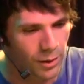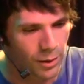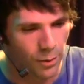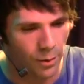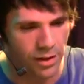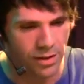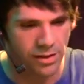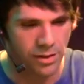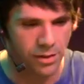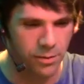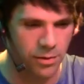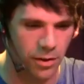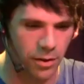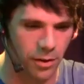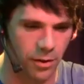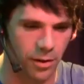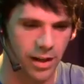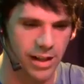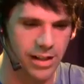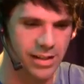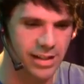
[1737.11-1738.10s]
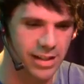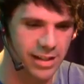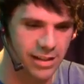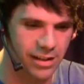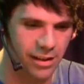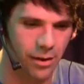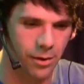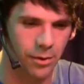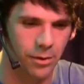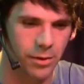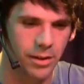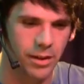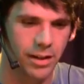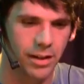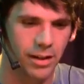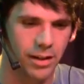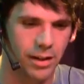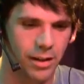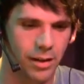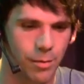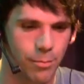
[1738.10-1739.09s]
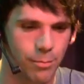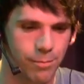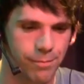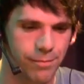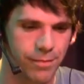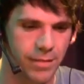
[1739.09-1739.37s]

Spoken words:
when it's tuned all crazy. So and